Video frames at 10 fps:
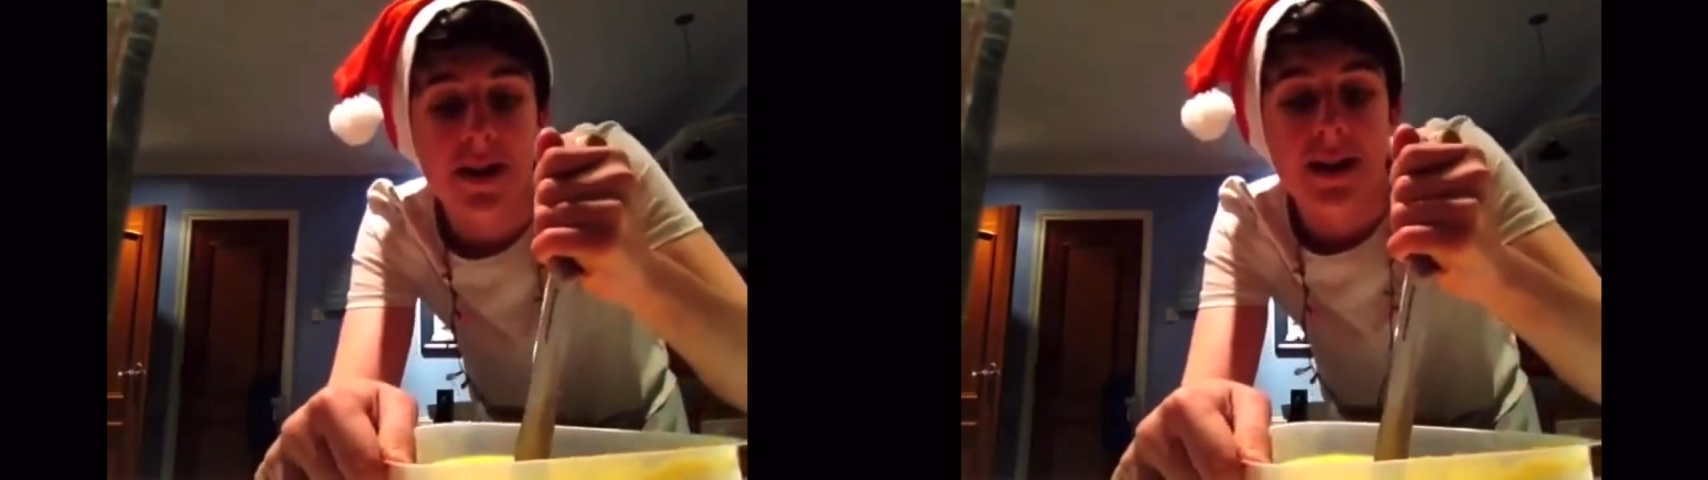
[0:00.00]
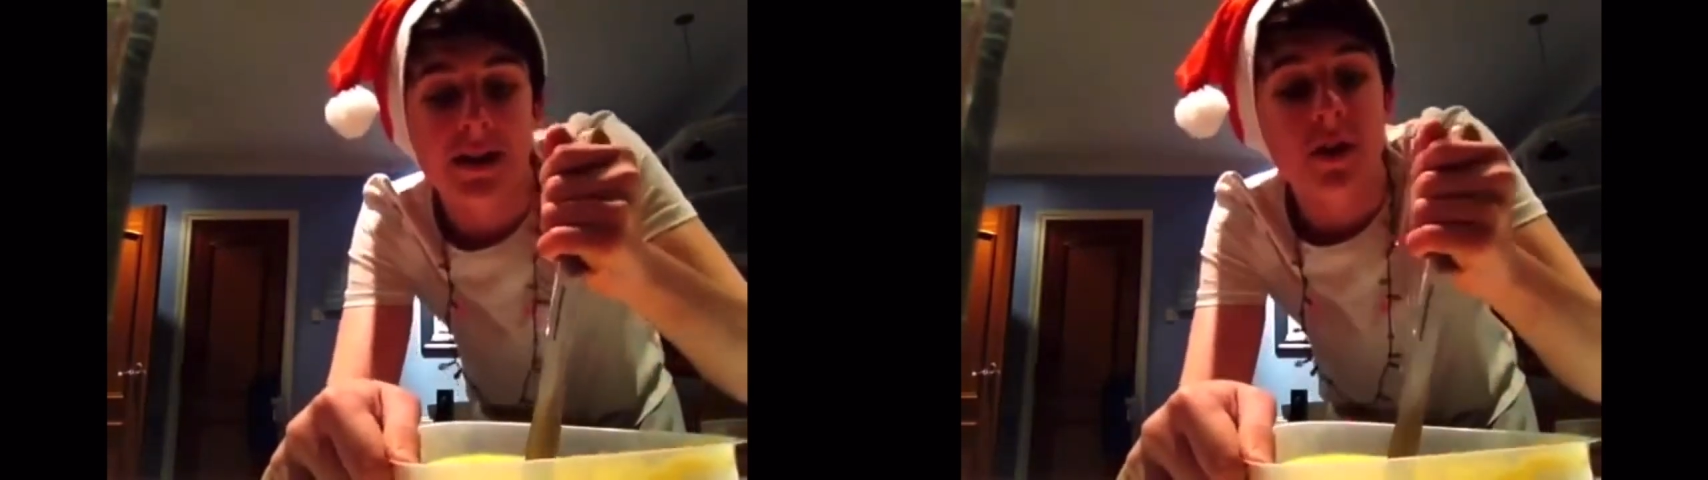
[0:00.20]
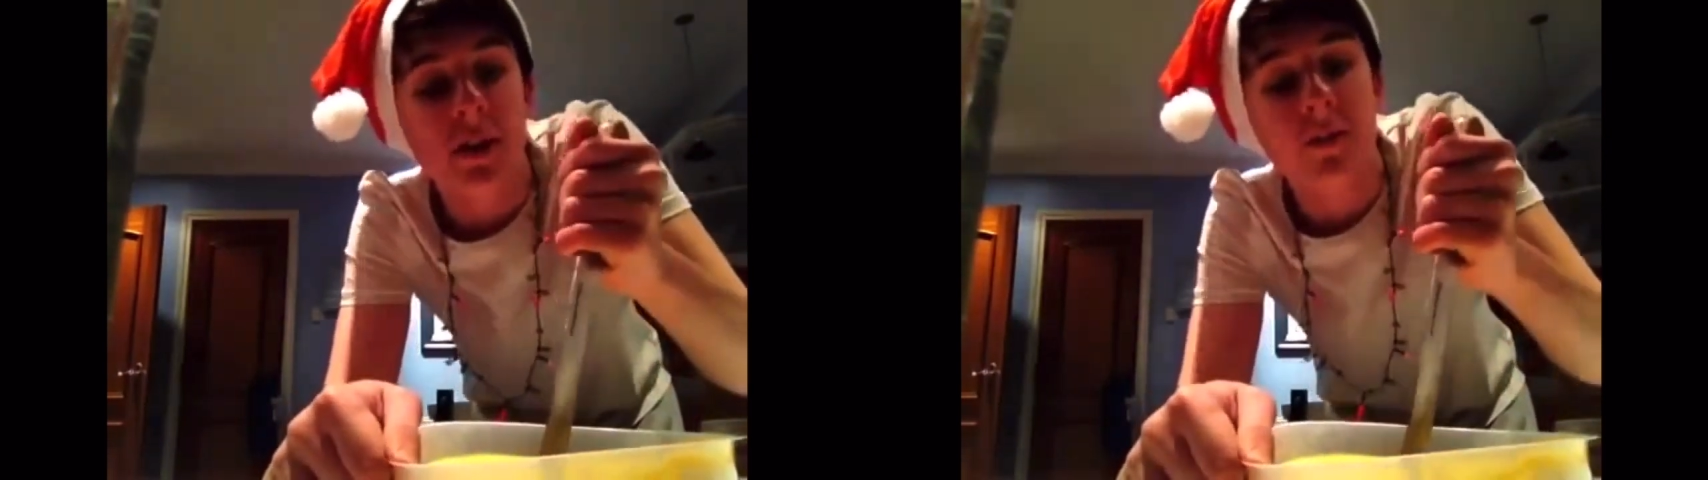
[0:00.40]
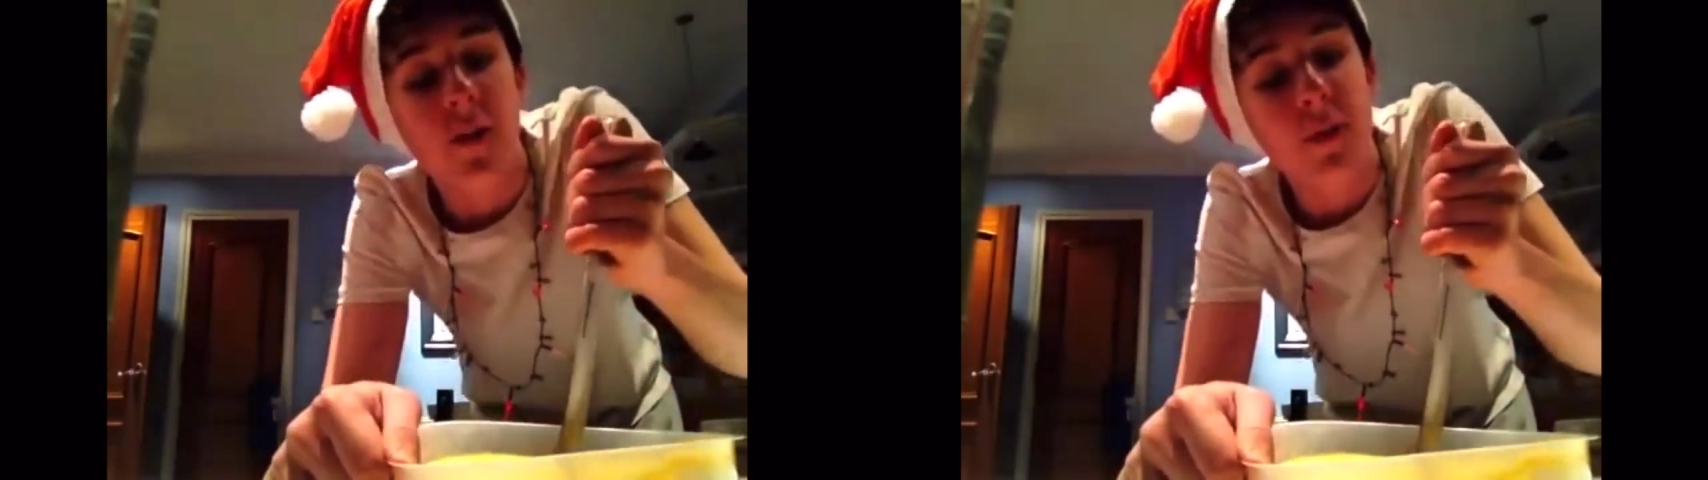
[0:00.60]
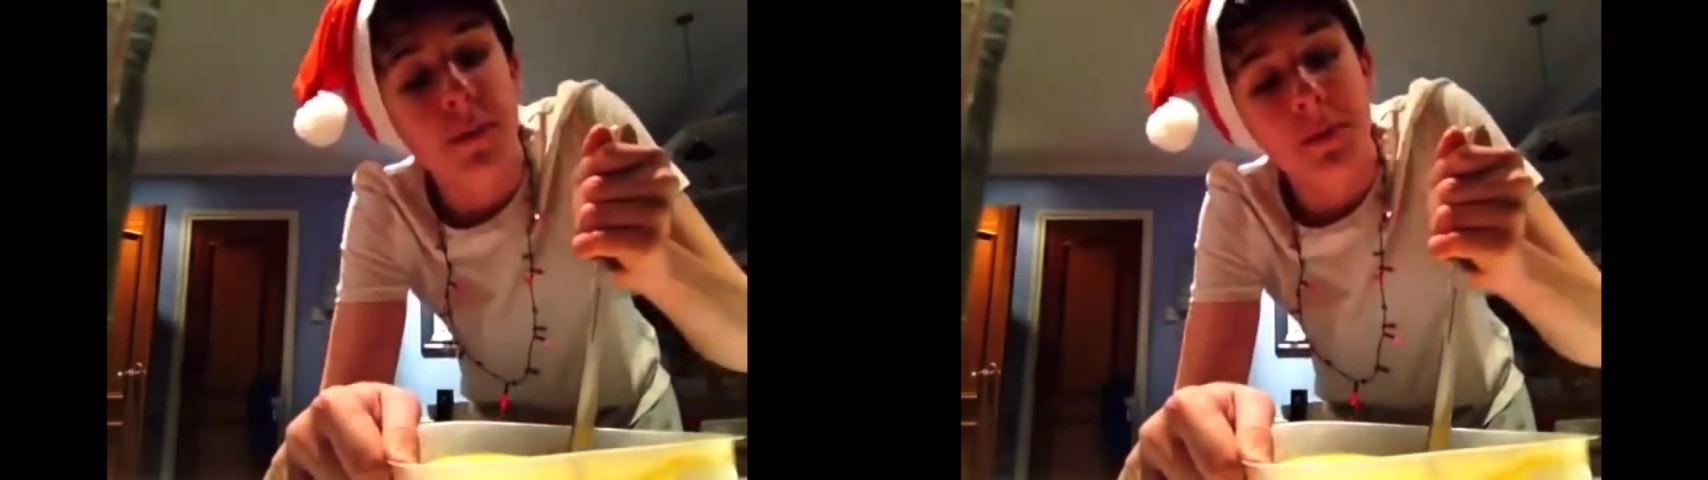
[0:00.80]
It's not really
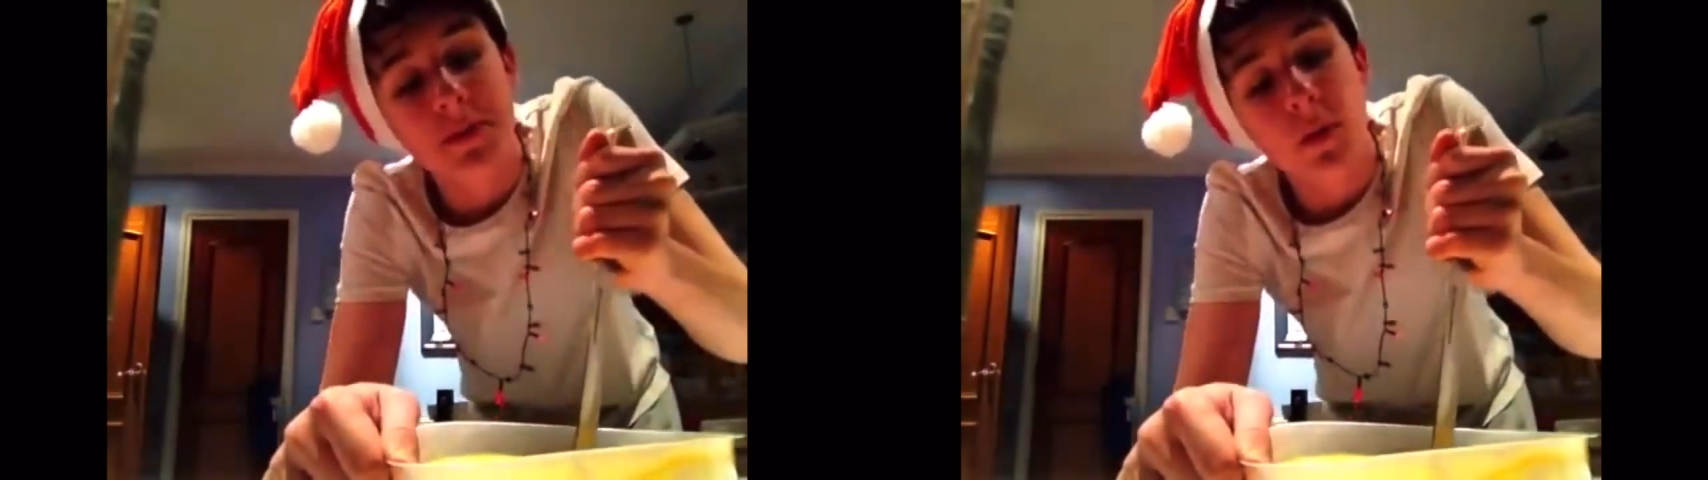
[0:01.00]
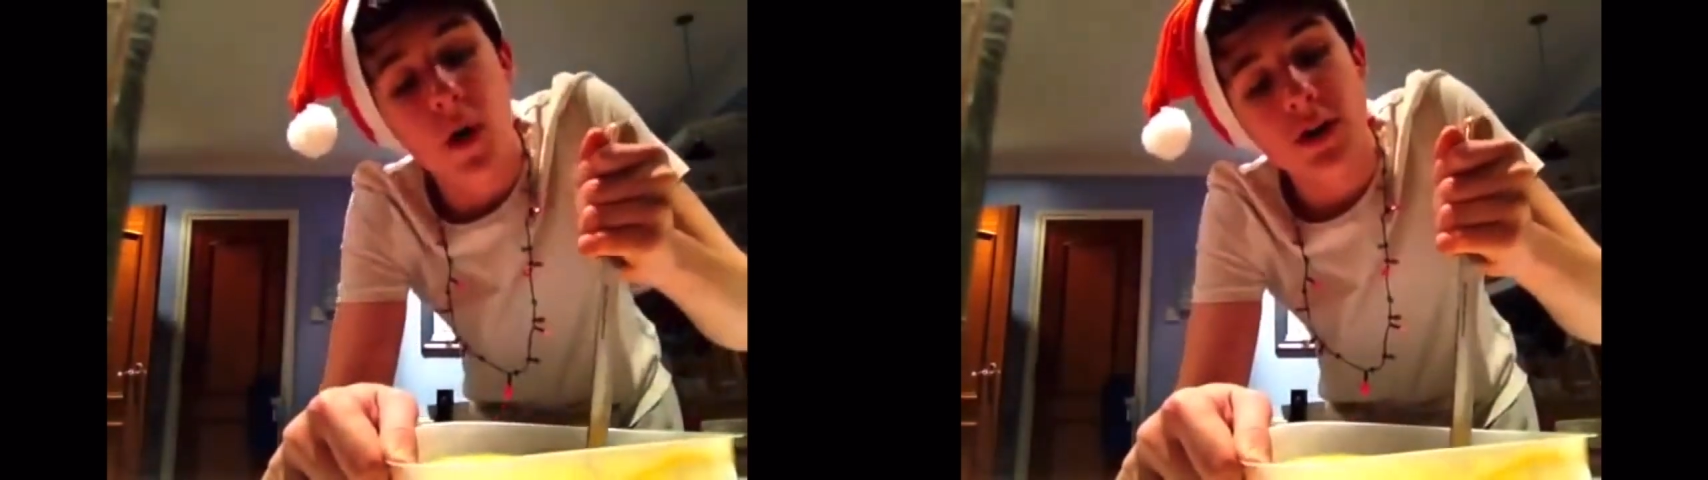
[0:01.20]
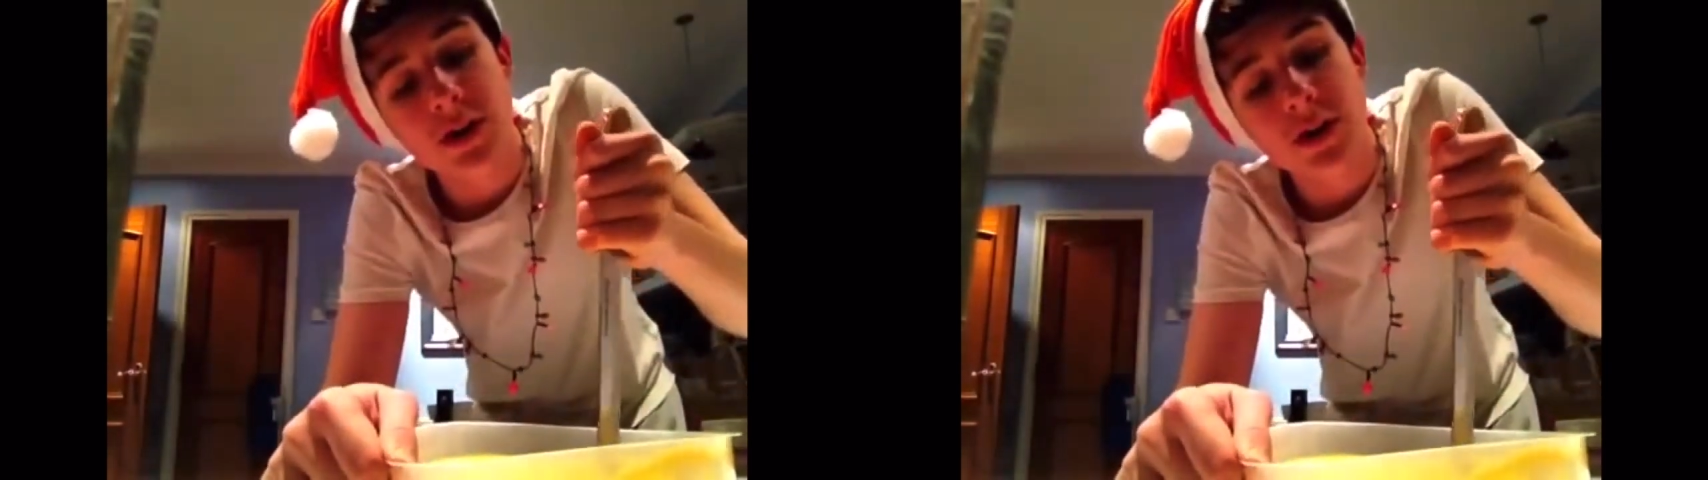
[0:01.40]
for people to watch,